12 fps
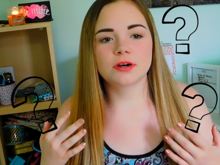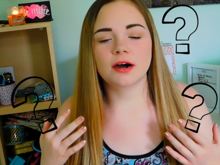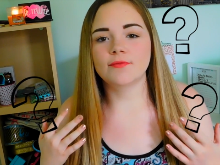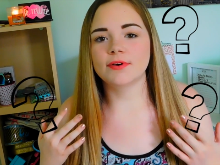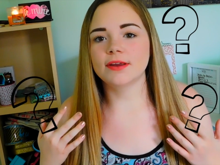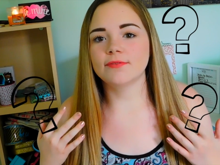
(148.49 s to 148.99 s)

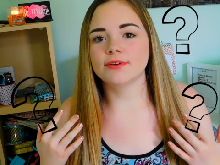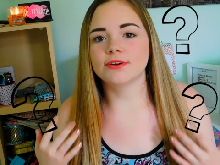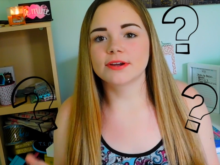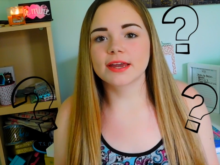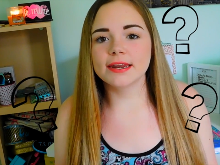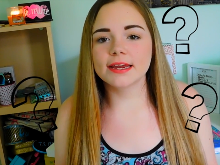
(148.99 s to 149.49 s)
on whenever
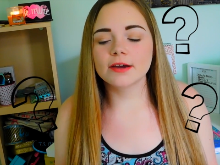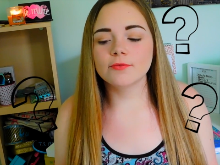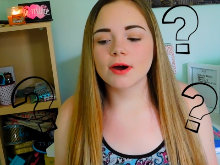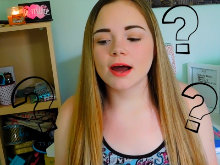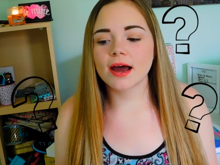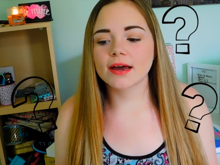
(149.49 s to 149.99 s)
you're getting it
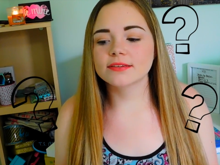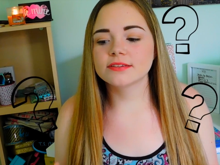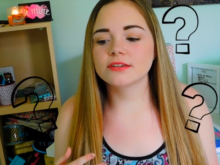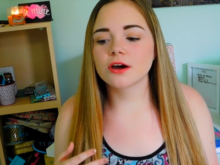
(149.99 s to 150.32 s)
waxed?